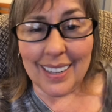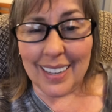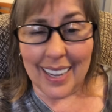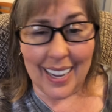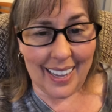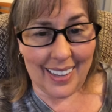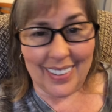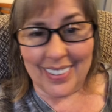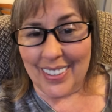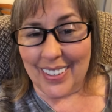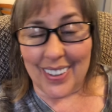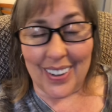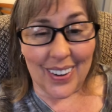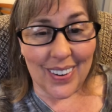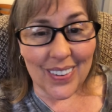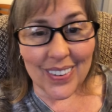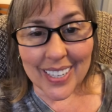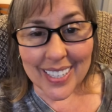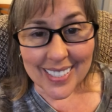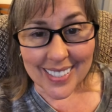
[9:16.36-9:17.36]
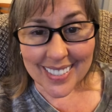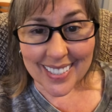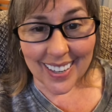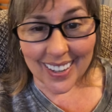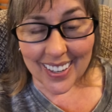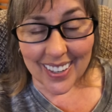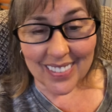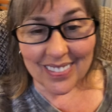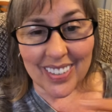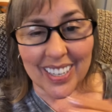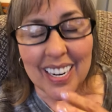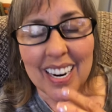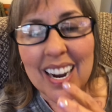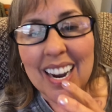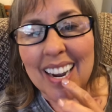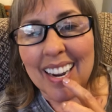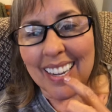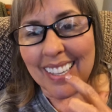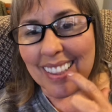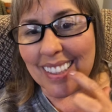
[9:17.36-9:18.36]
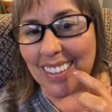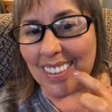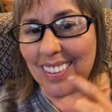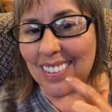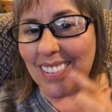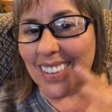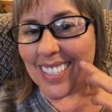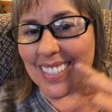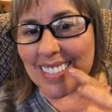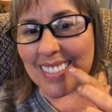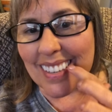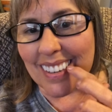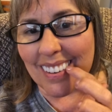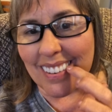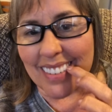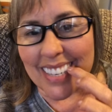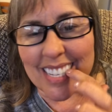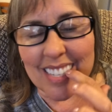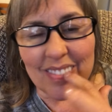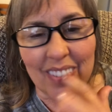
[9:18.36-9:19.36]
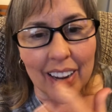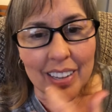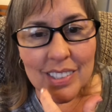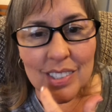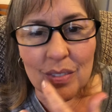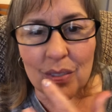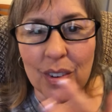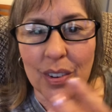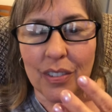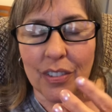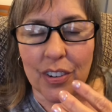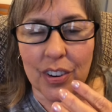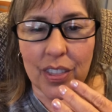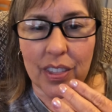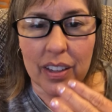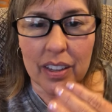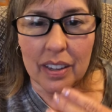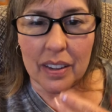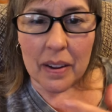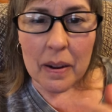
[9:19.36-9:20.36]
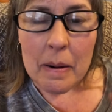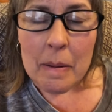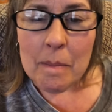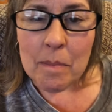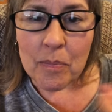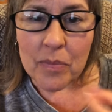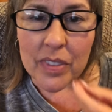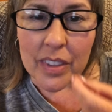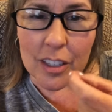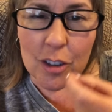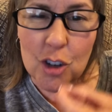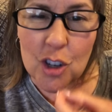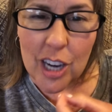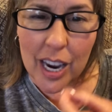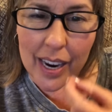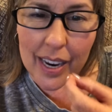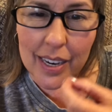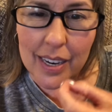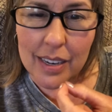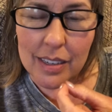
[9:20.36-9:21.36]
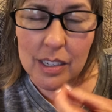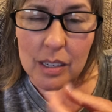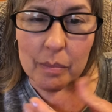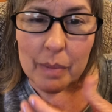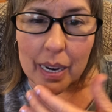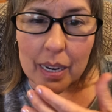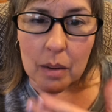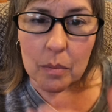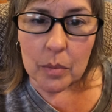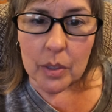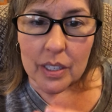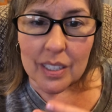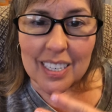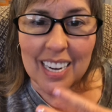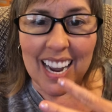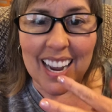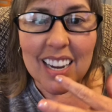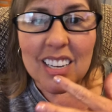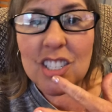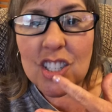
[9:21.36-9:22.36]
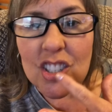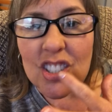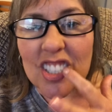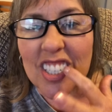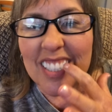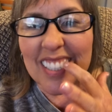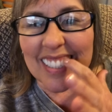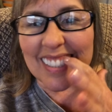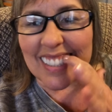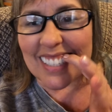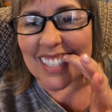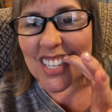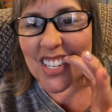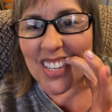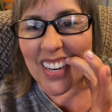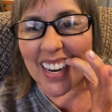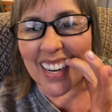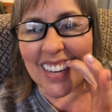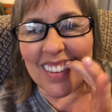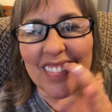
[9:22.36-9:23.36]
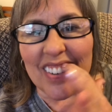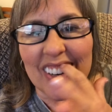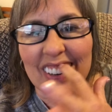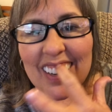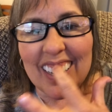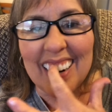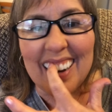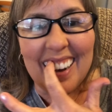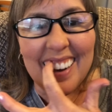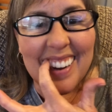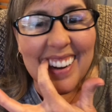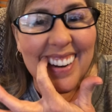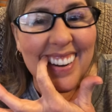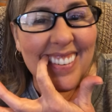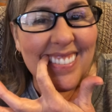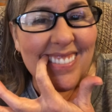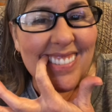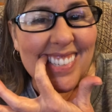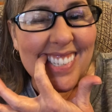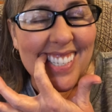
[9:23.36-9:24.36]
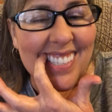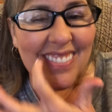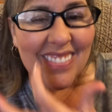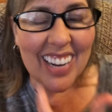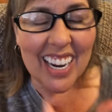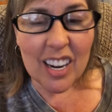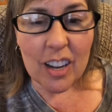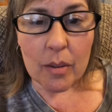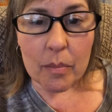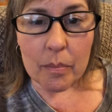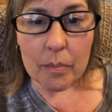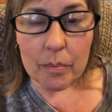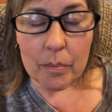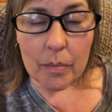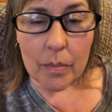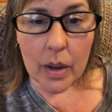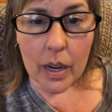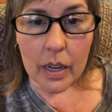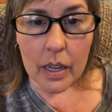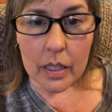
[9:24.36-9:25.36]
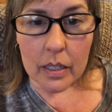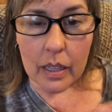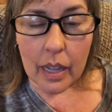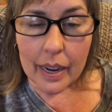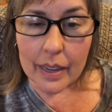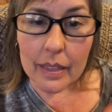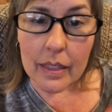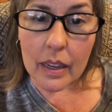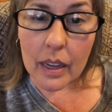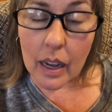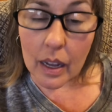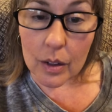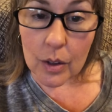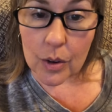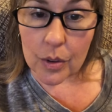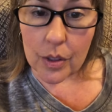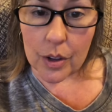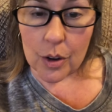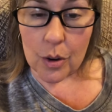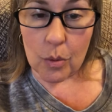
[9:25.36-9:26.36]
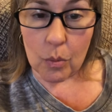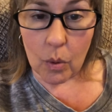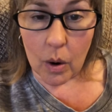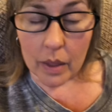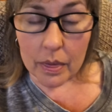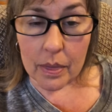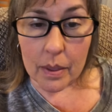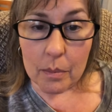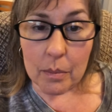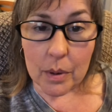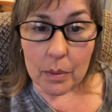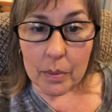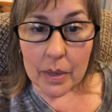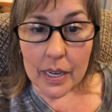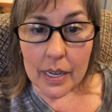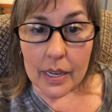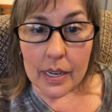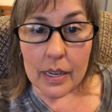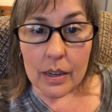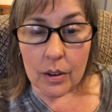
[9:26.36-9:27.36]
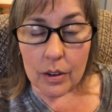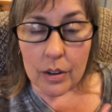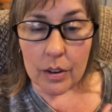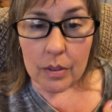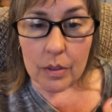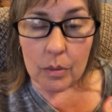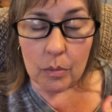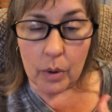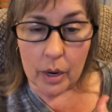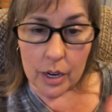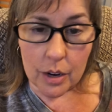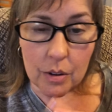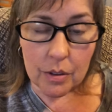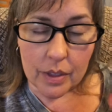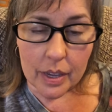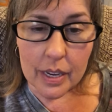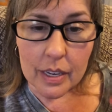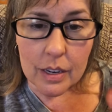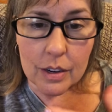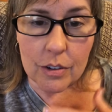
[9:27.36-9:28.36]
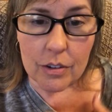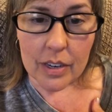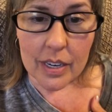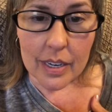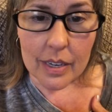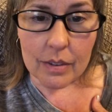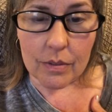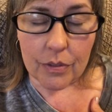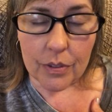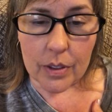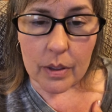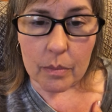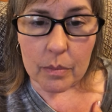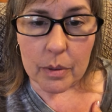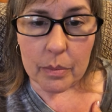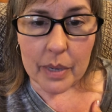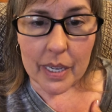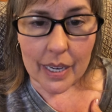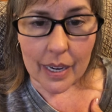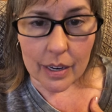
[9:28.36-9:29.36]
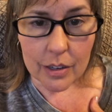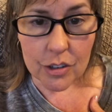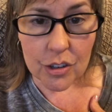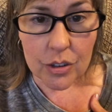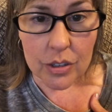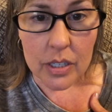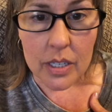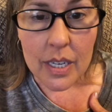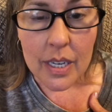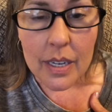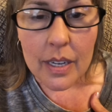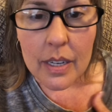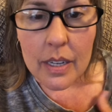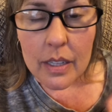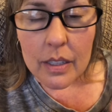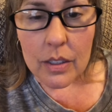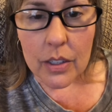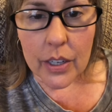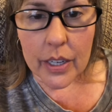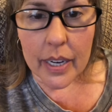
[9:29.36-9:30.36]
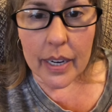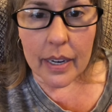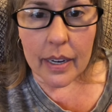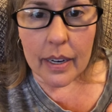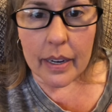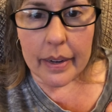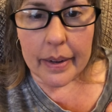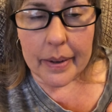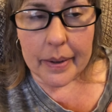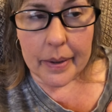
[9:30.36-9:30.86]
I don't know what it's called, but they're the ones that are responsible for the shading to make them look natural, and the shade of your gums to make them like the color that you want them to be, or what you think you need for them to be natural looking.